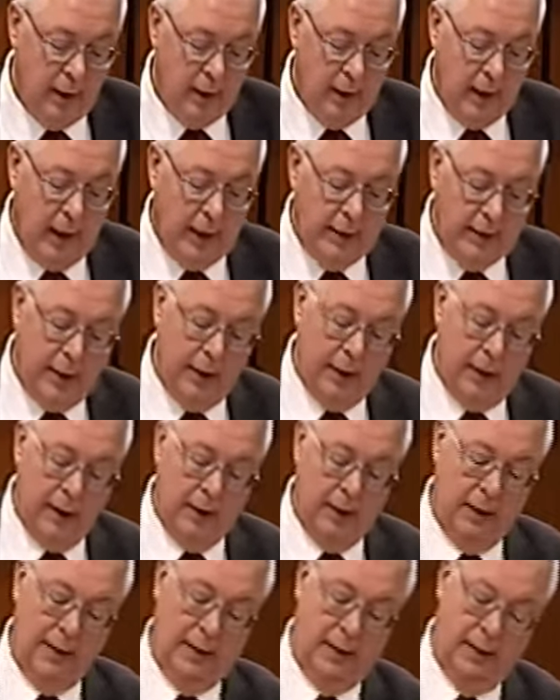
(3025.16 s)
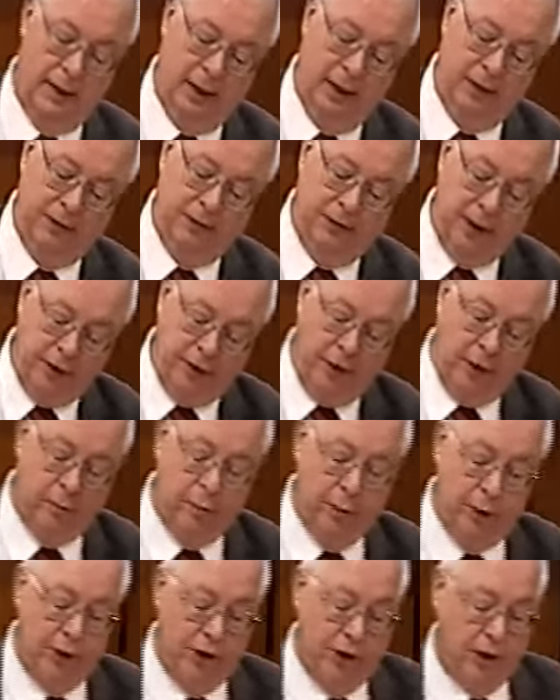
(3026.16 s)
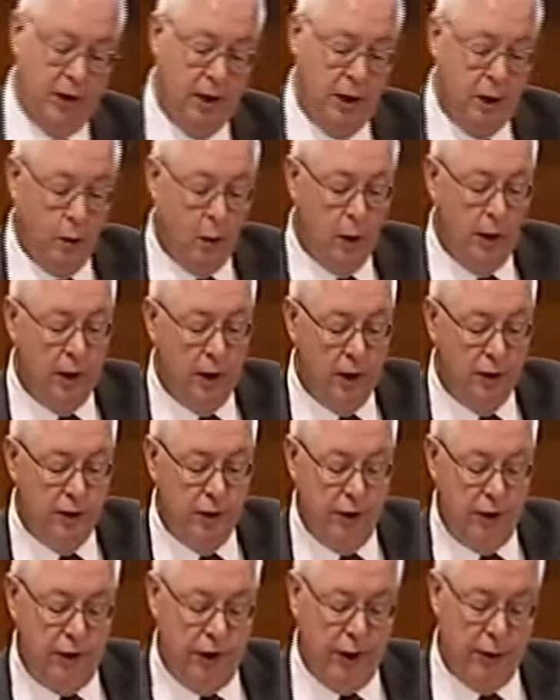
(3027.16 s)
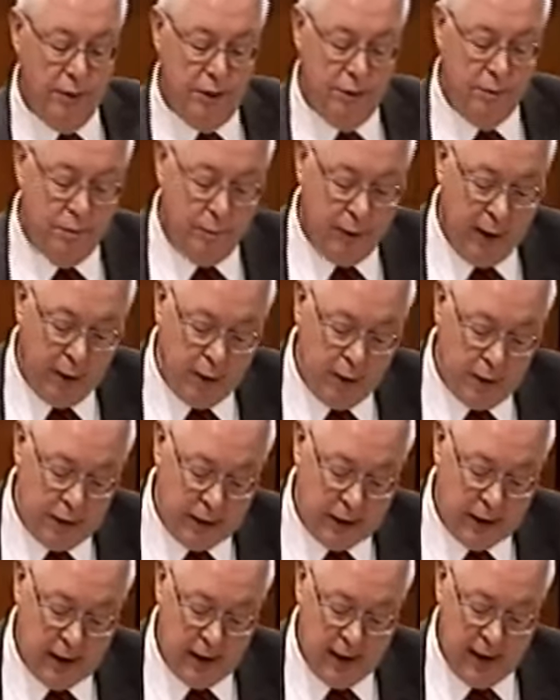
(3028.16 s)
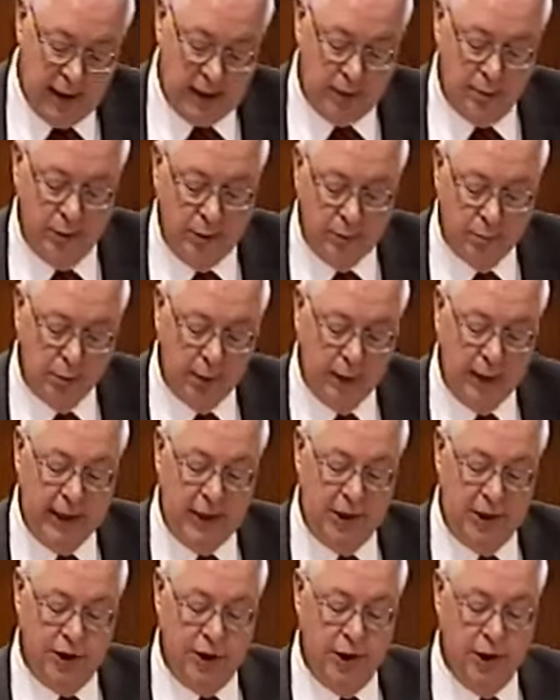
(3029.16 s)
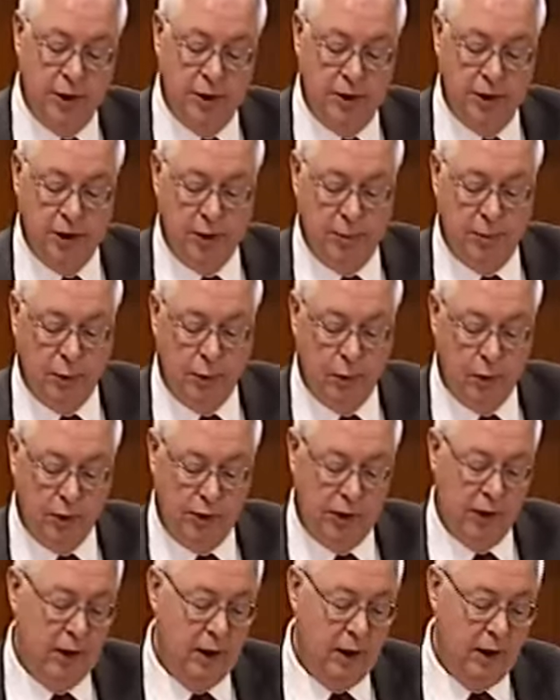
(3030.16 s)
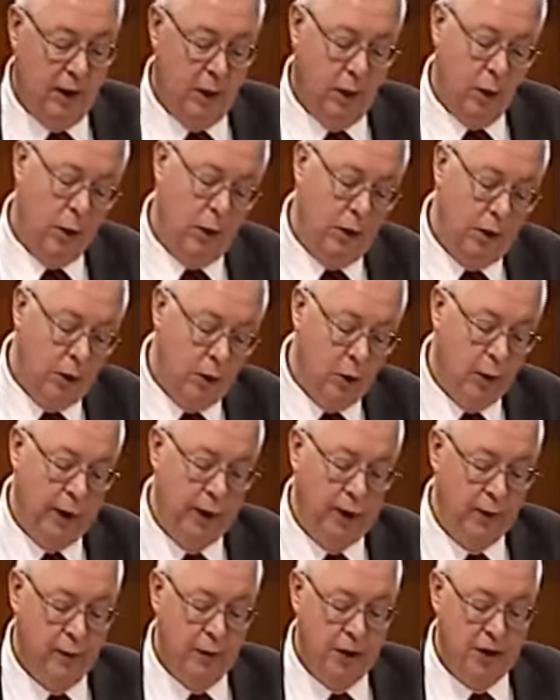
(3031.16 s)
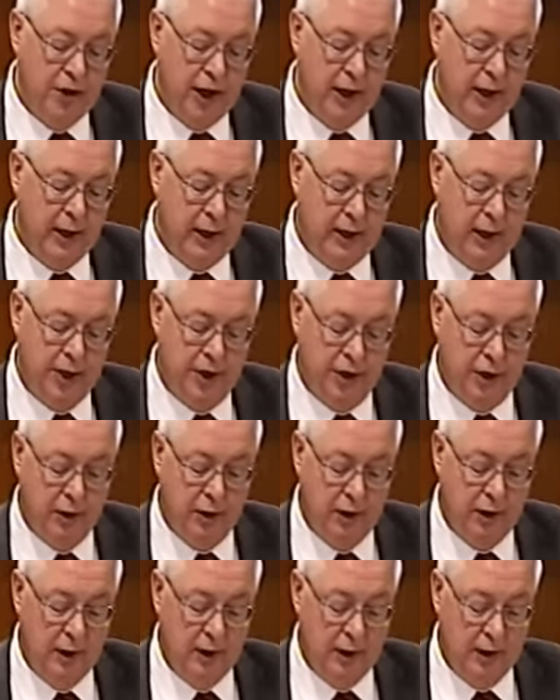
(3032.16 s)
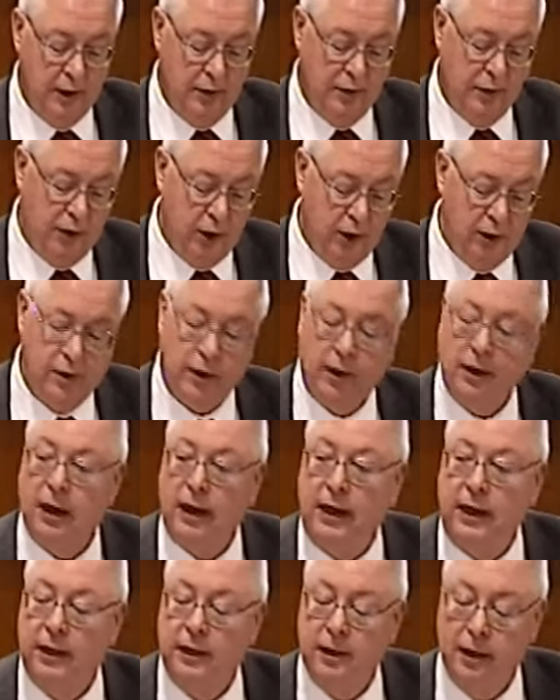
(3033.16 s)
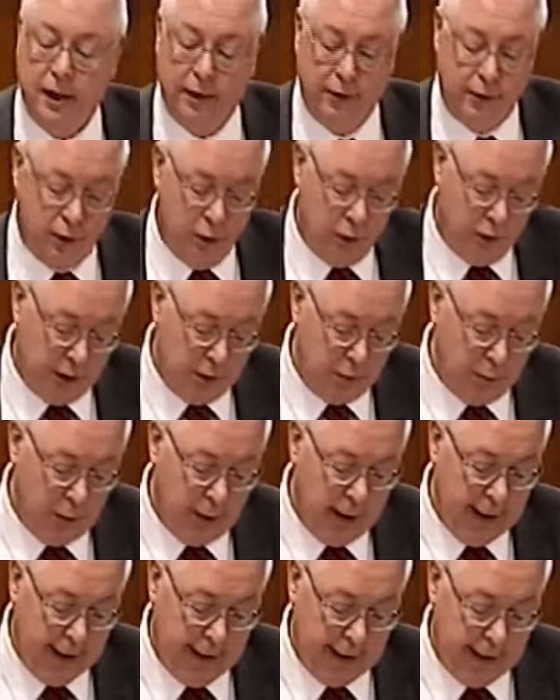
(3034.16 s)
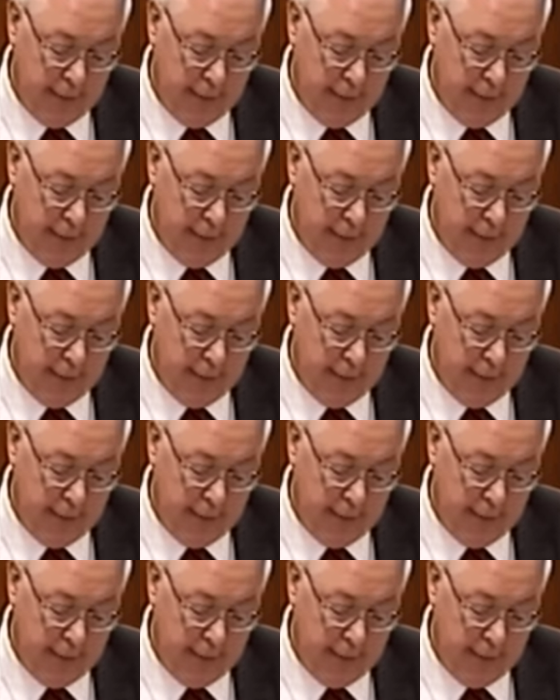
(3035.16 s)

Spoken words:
And in a further boost, £100,000 has been pledged to support the ongoing regeneration of Binterley and Dockenbach.